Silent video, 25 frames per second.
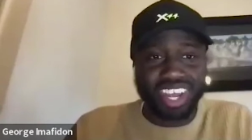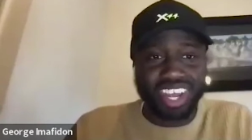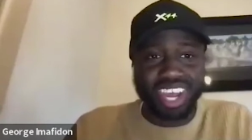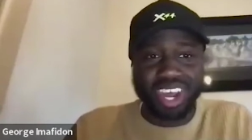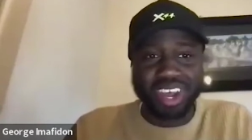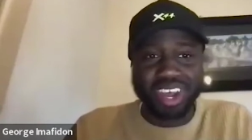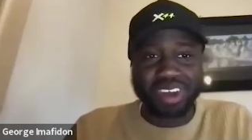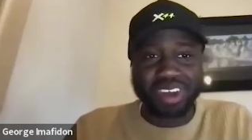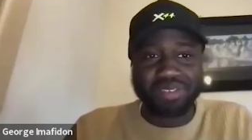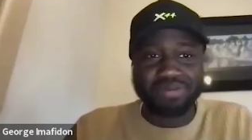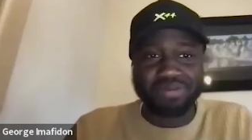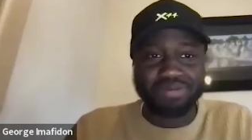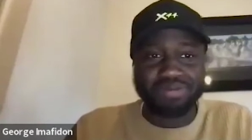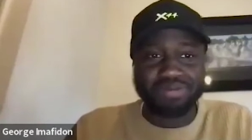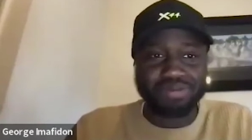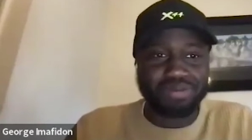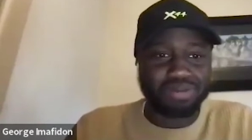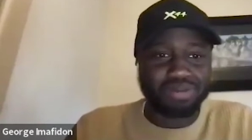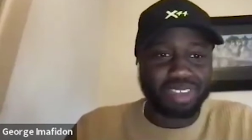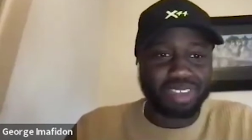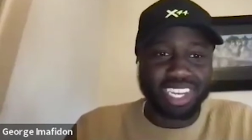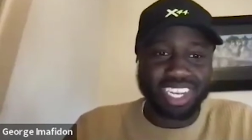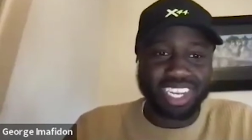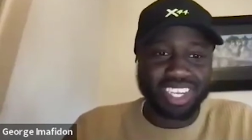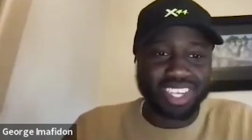um,
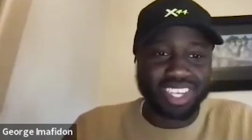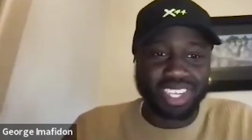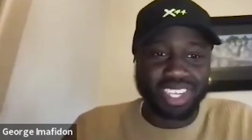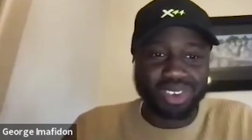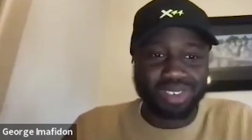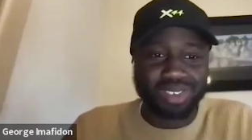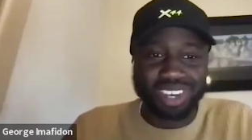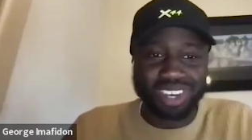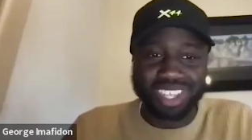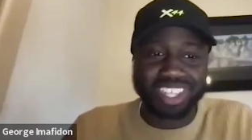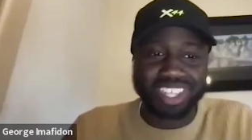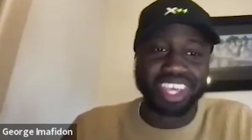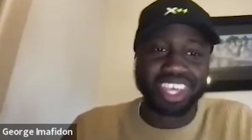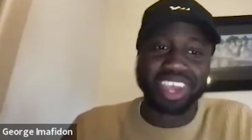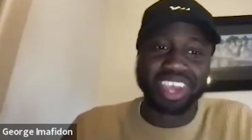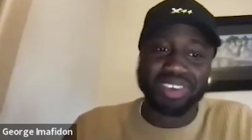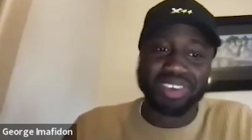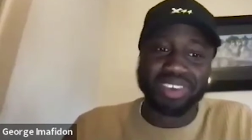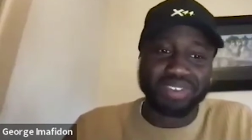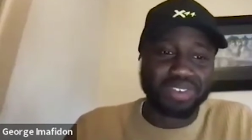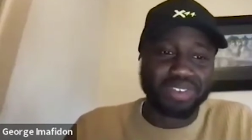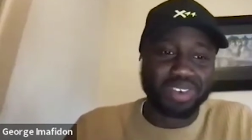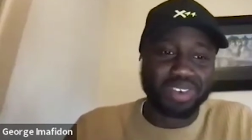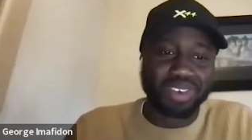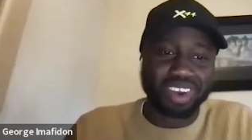initially, you want to save
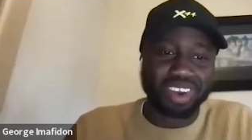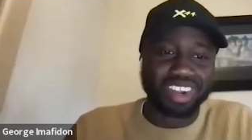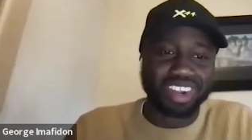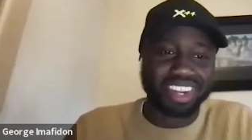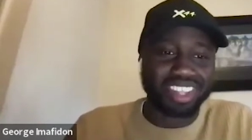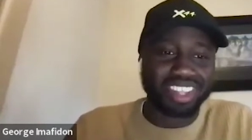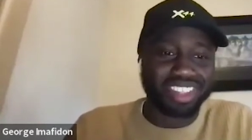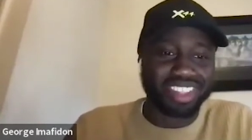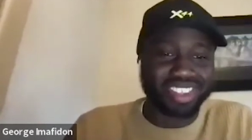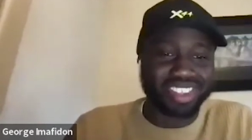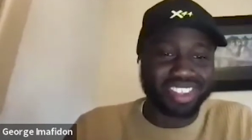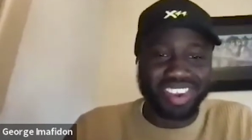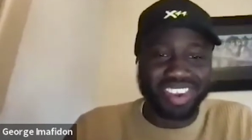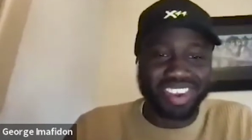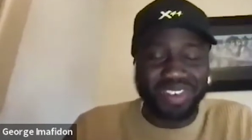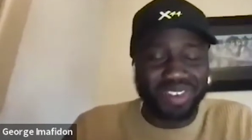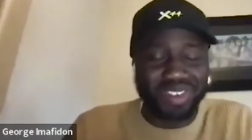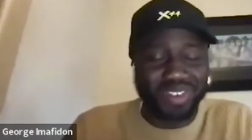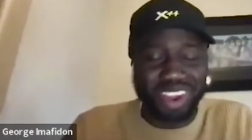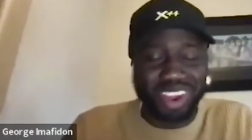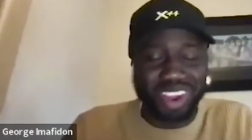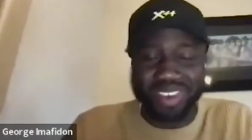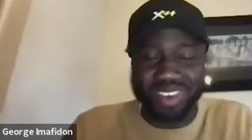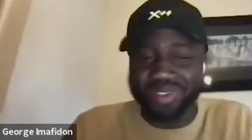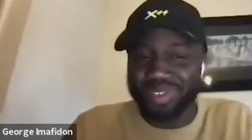everyone and do
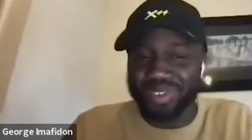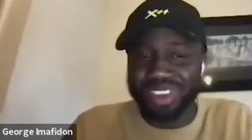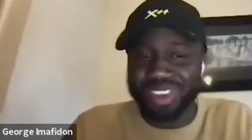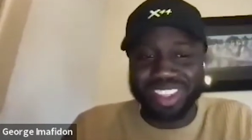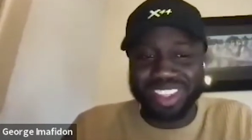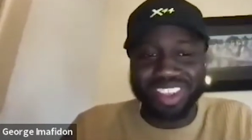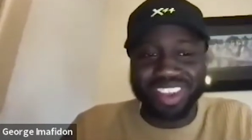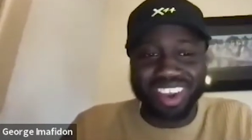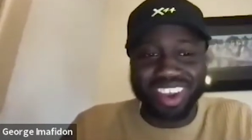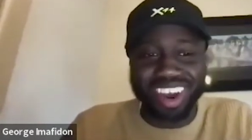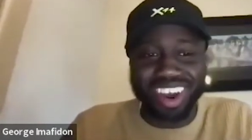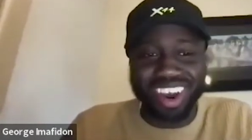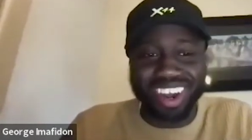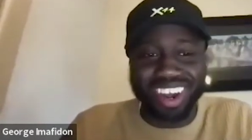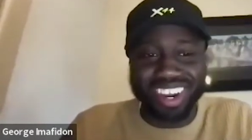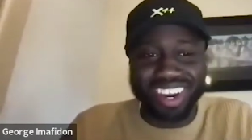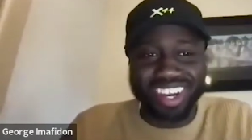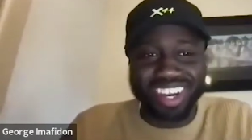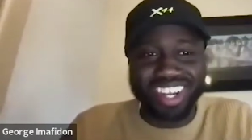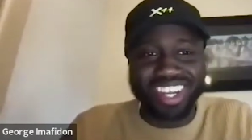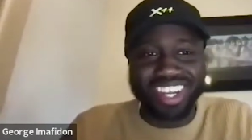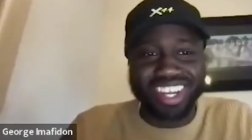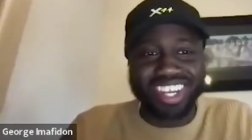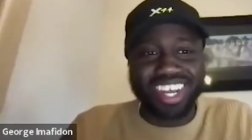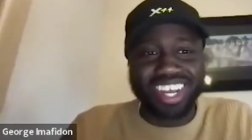everything with everyone. You can't.
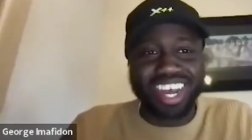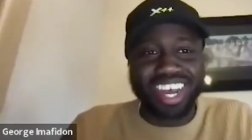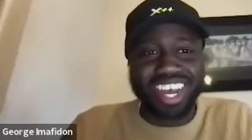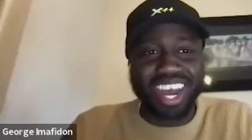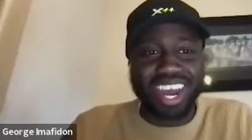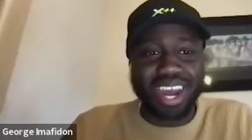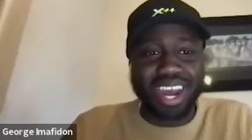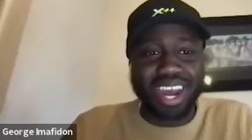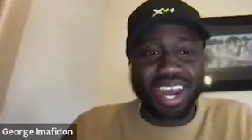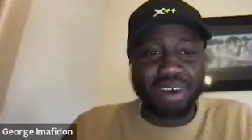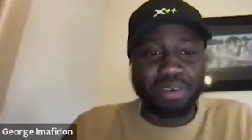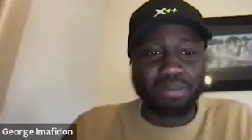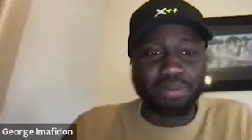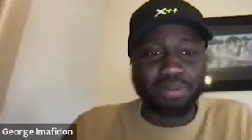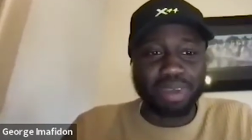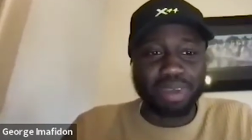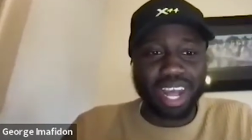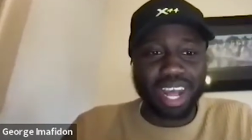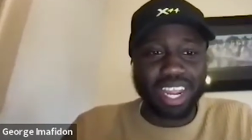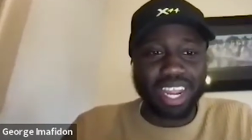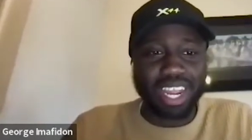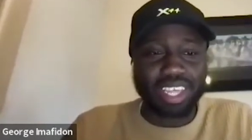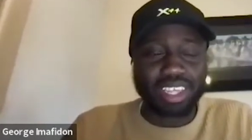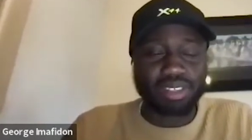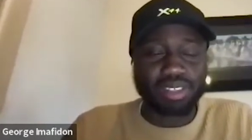Um,
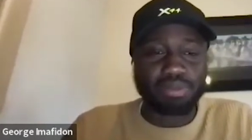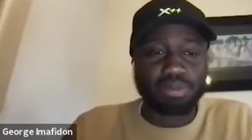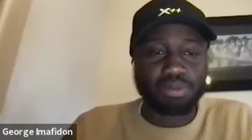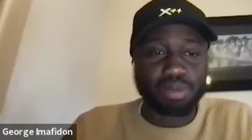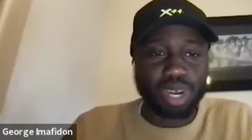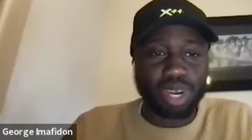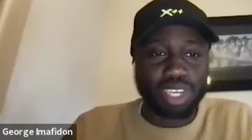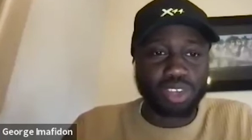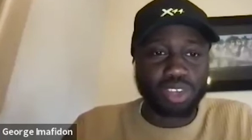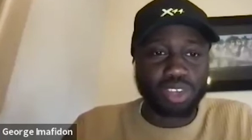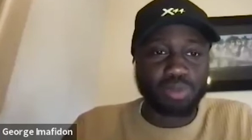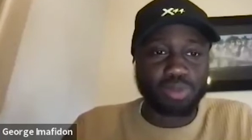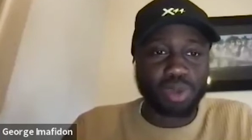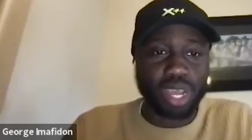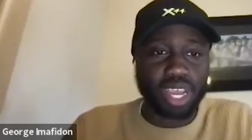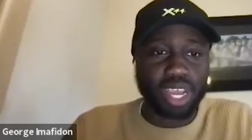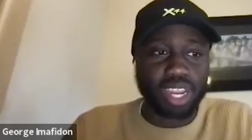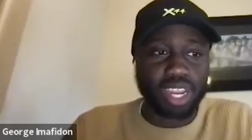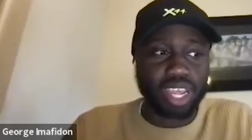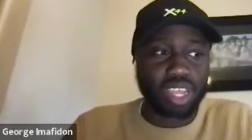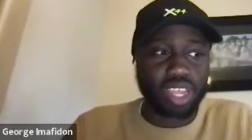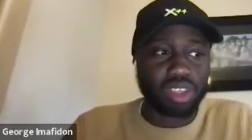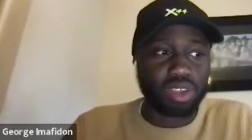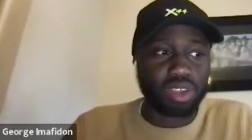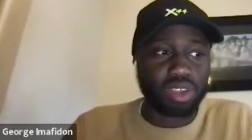and it's much better
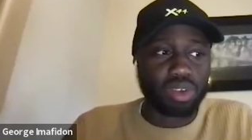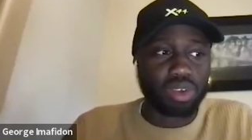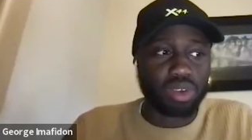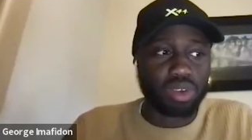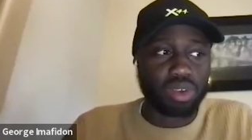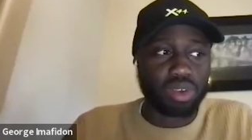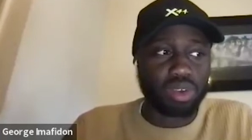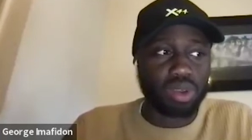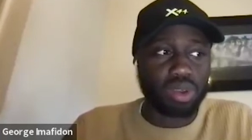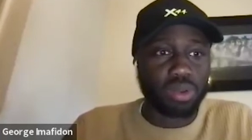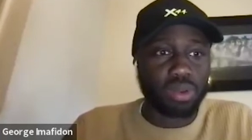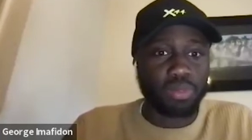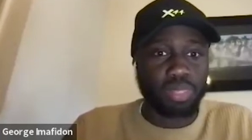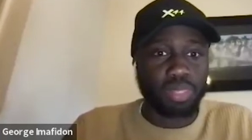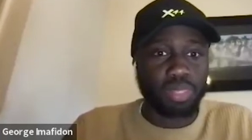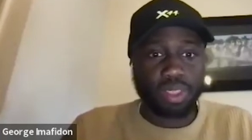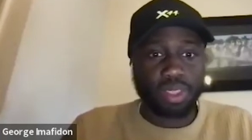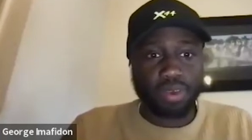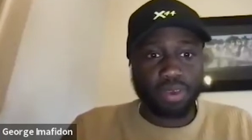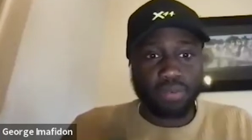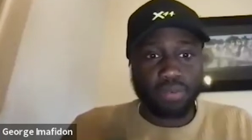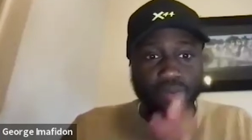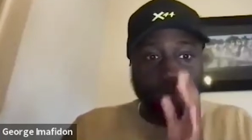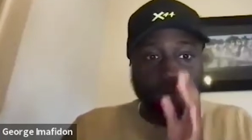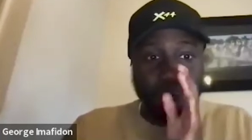that you
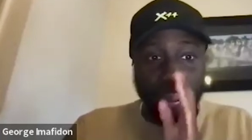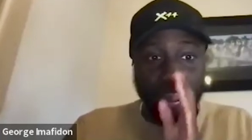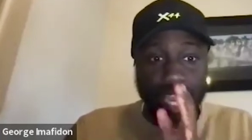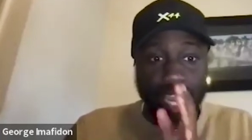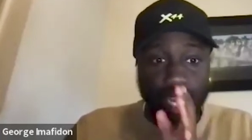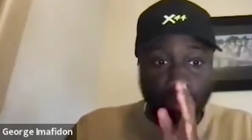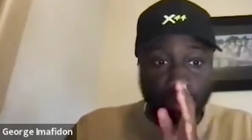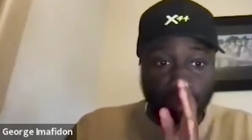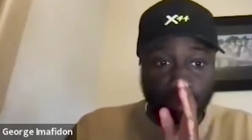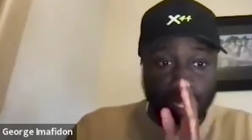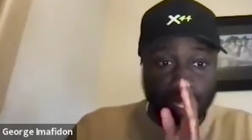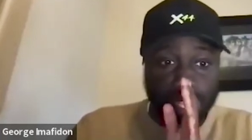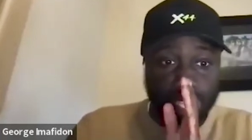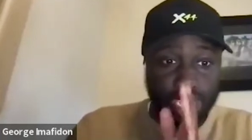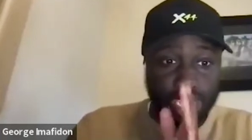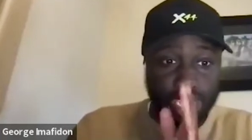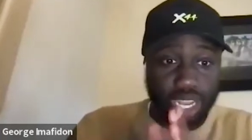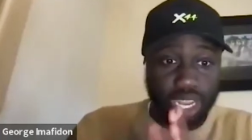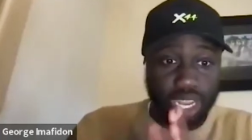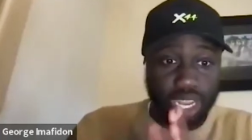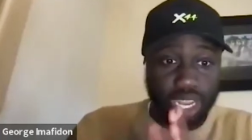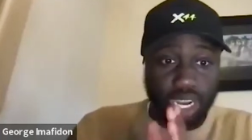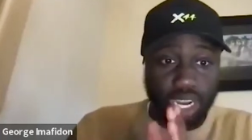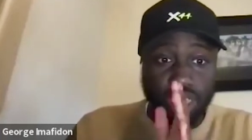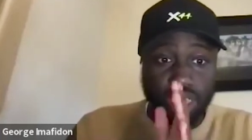find a
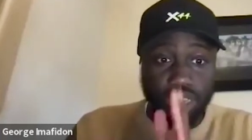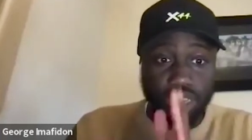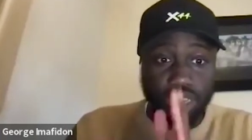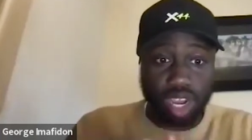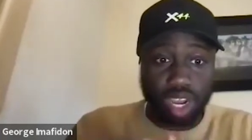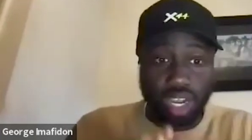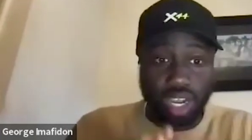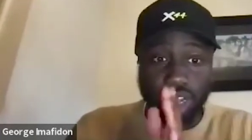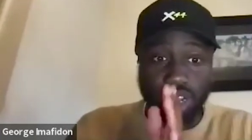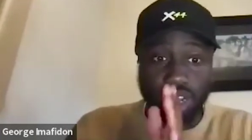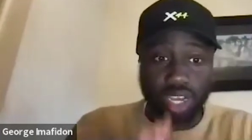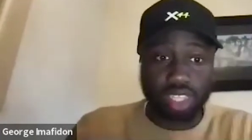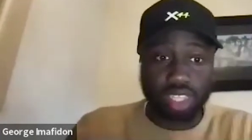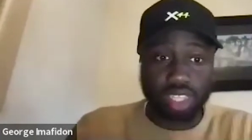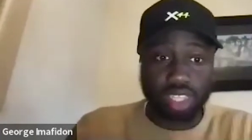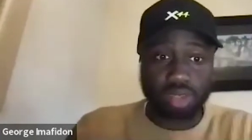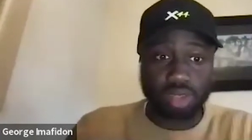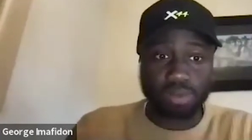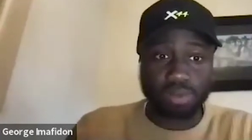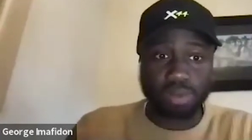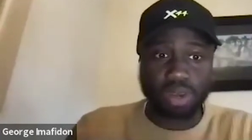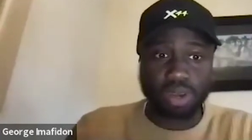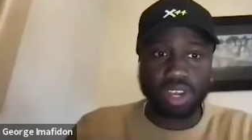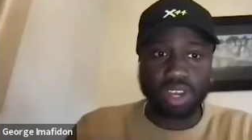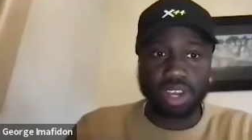particular target
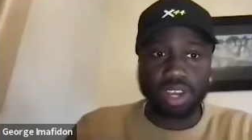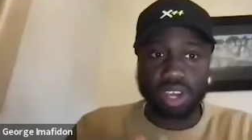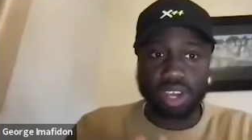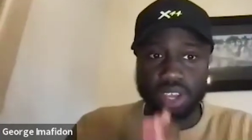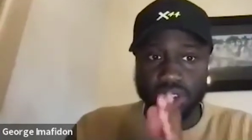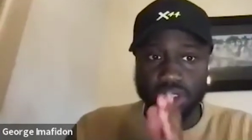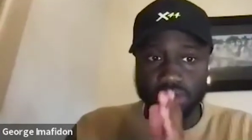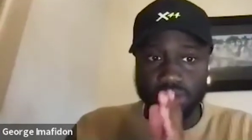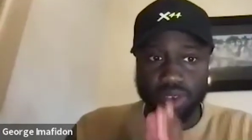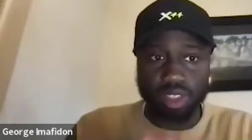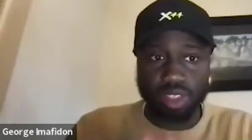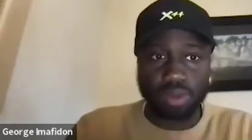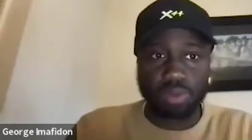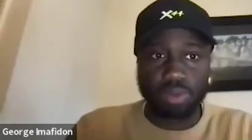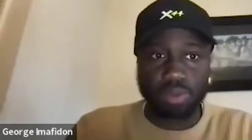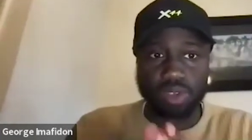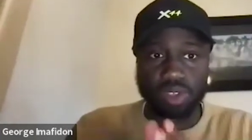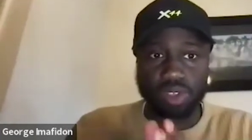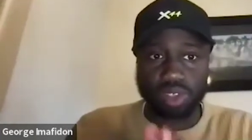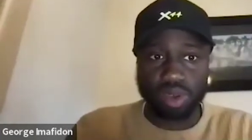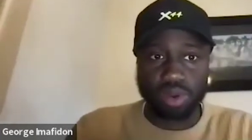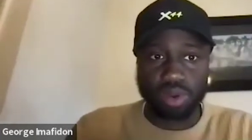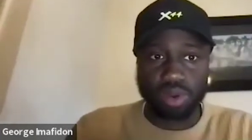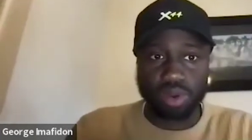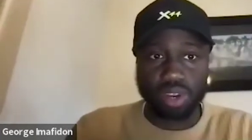customer, a user
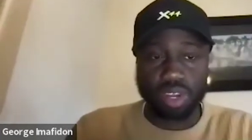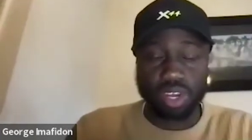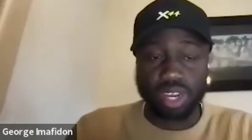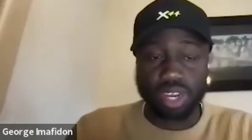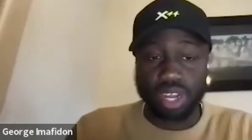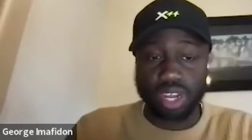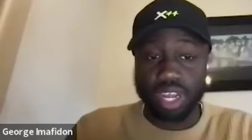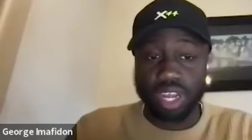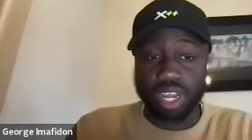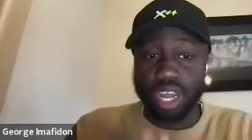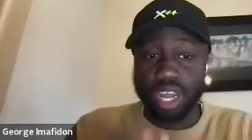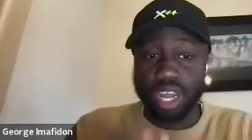persona,